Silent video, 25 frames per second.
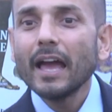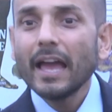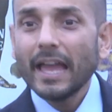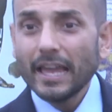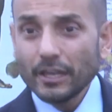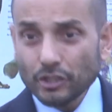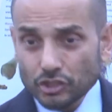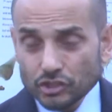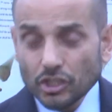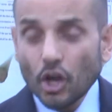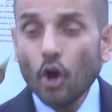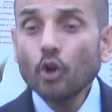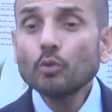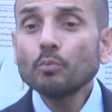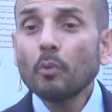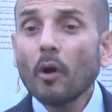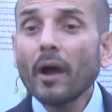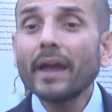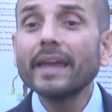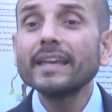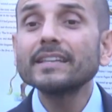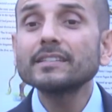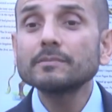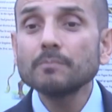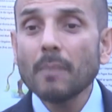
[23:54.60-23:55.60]
He's told
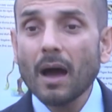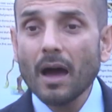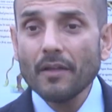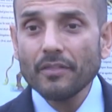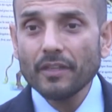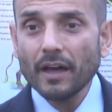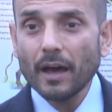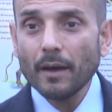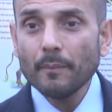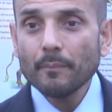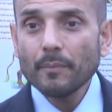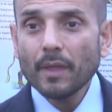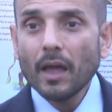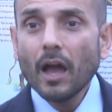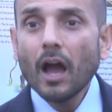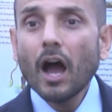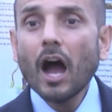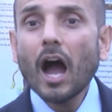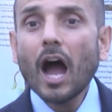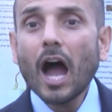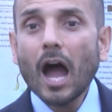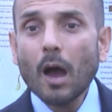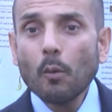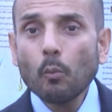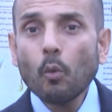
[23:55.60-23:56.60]
by his mother.
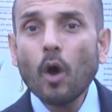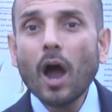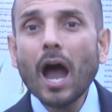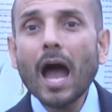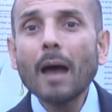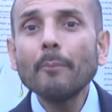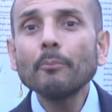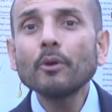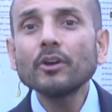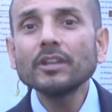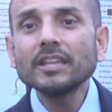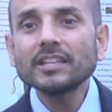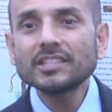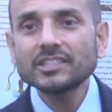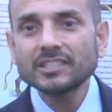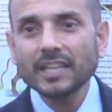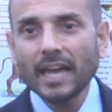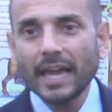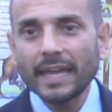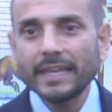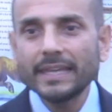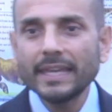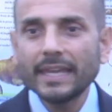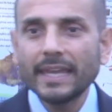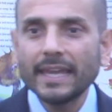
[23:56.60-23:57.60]
What I'm going to
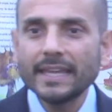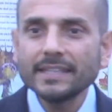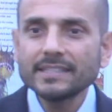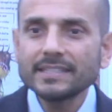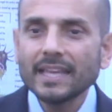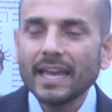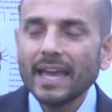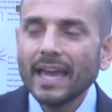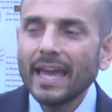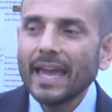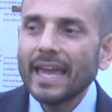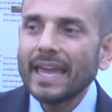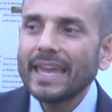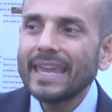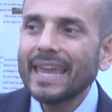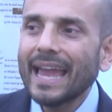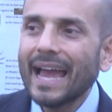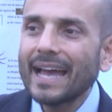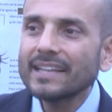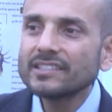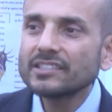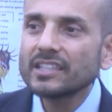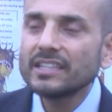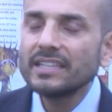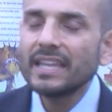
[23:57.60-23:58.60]
say is he
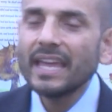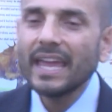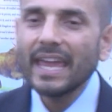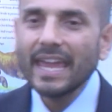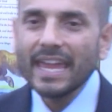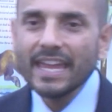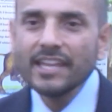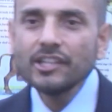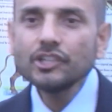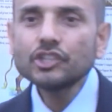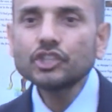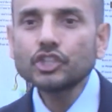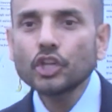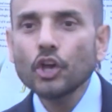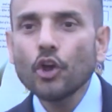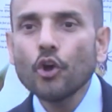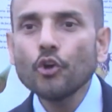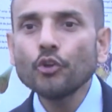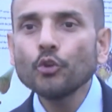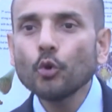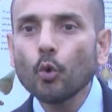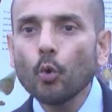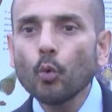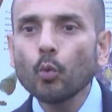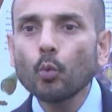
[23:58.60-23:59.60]
has an
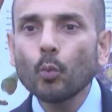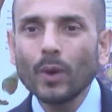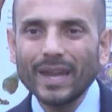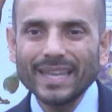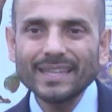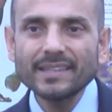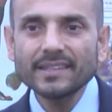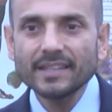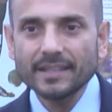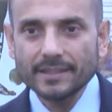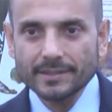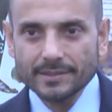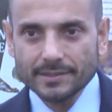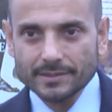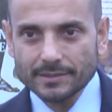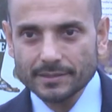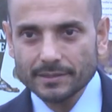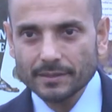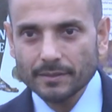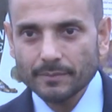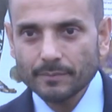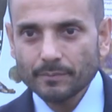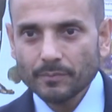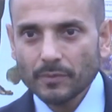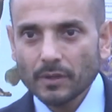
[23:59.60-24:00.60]
internal
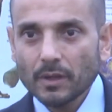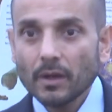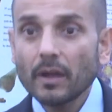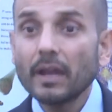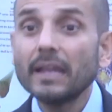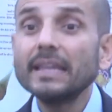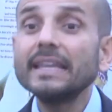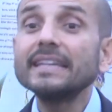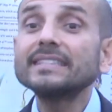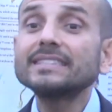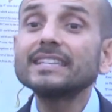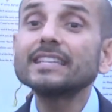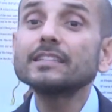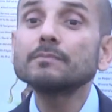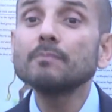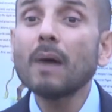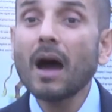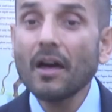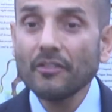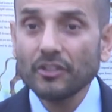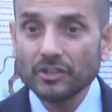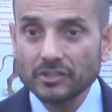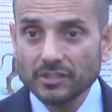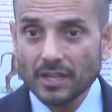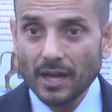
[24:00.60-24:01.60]
witness. At least his
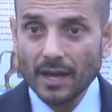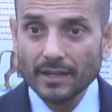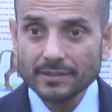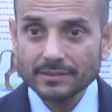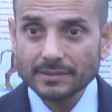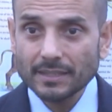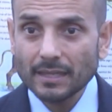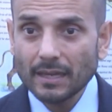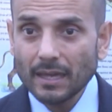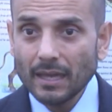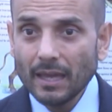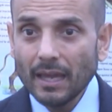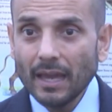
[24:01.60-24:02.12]
mother does.